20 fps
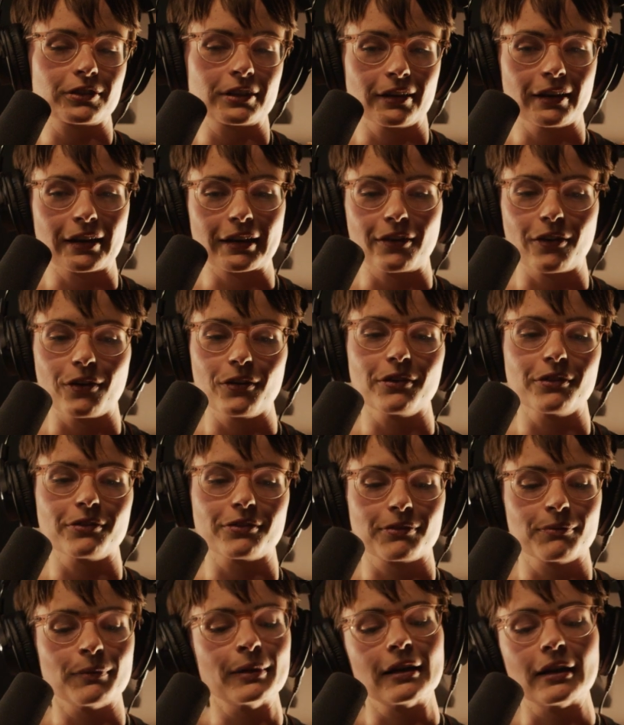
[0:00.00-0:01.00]
let go
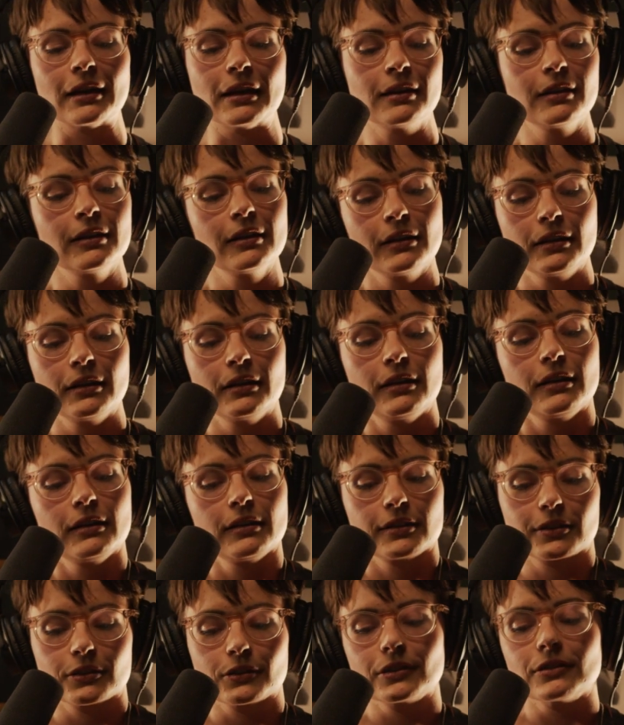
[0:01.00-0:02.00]
of my
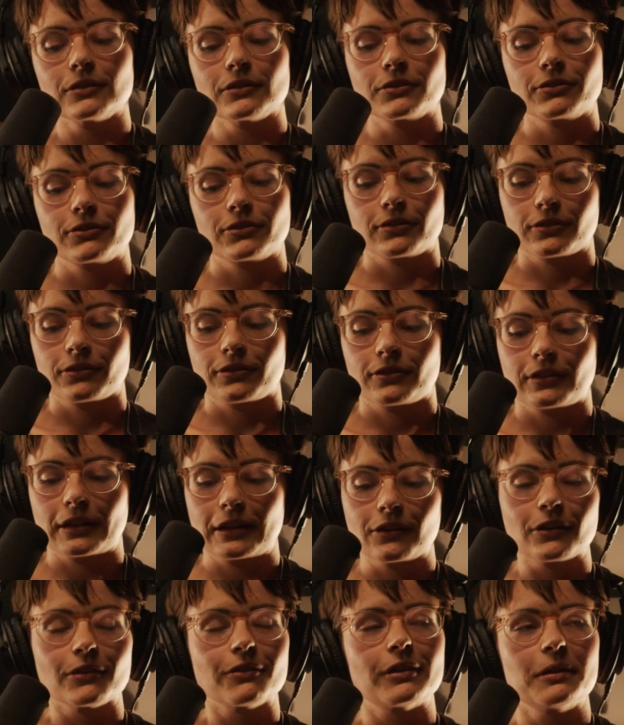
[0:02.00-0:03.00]
sort of
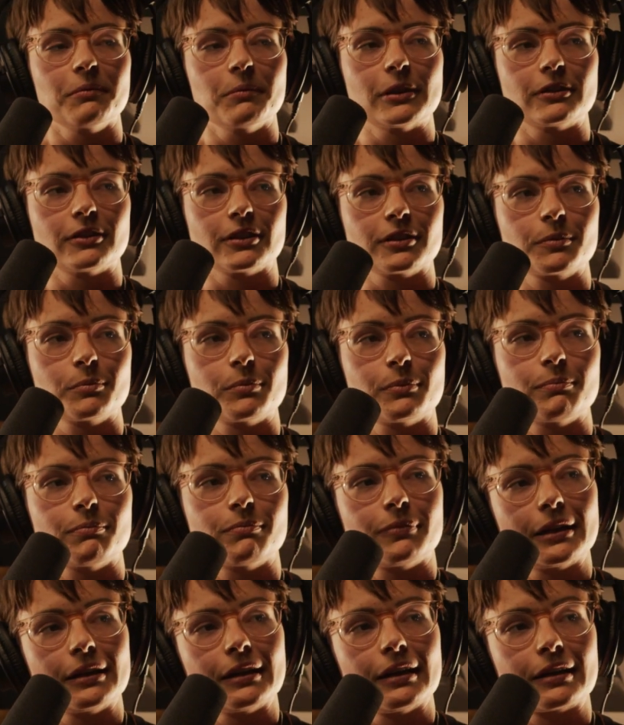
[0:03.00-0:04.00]
fear of them and just
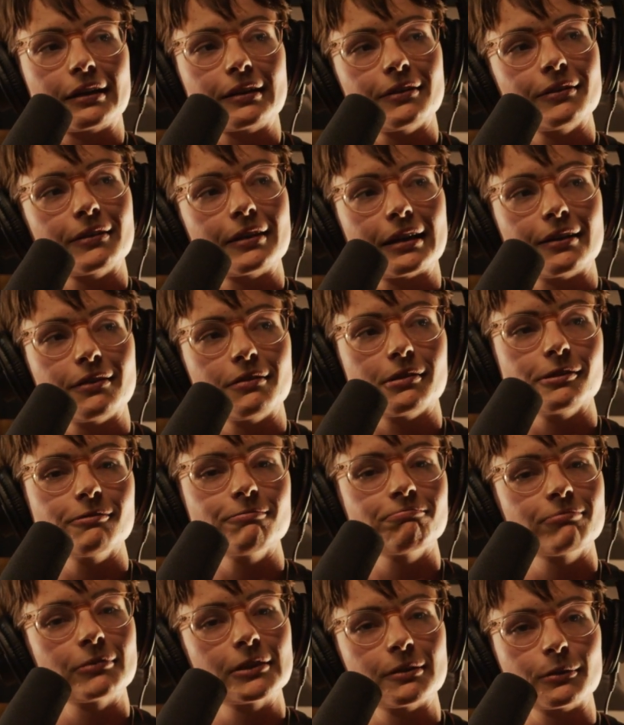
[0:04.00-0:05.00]
be like, okay, well,
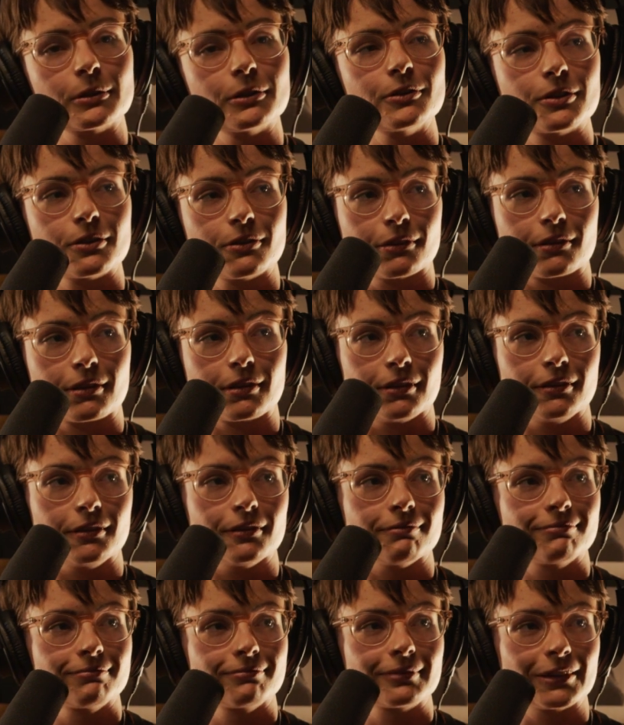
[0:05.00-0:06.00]
I'm going to talk to you
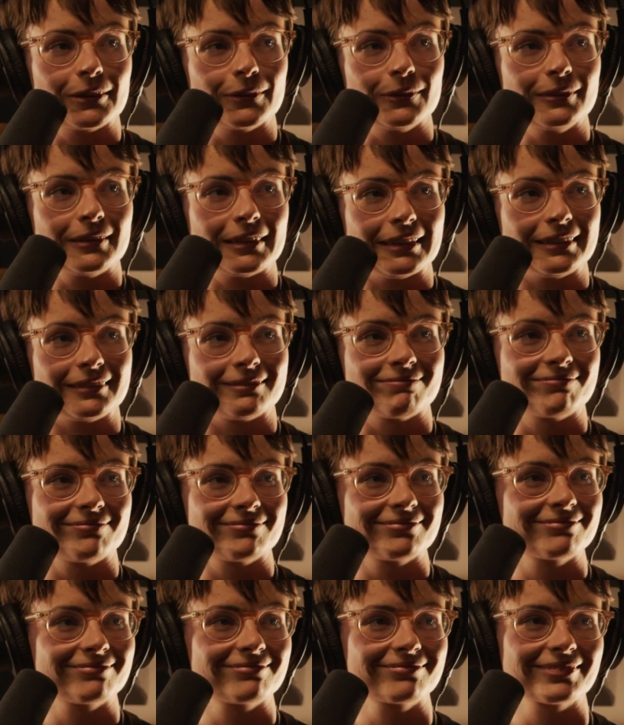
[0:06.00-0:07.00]
all day.
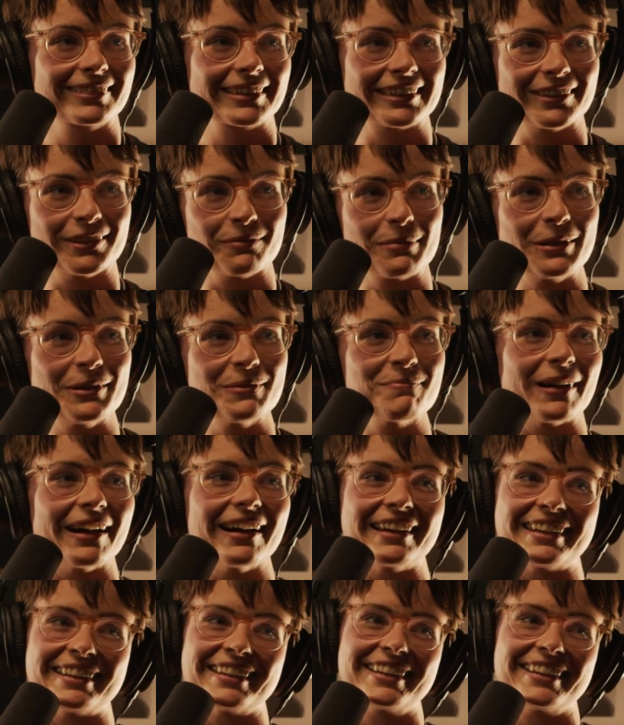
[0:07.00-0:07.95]
Hope you don't mind.